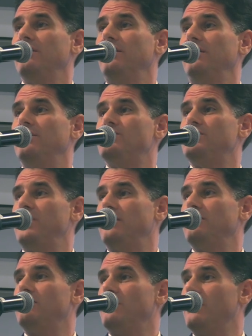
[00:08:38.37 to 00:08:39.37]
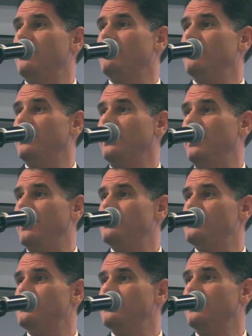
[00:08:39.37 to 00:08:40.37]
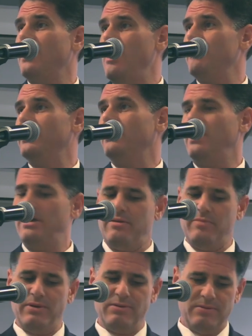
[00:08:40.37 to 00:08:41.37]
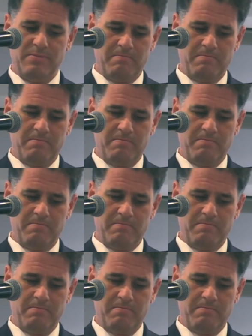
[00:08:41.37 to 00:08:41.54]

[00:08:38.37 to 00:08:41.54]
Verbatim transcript: in standing together against common enemies.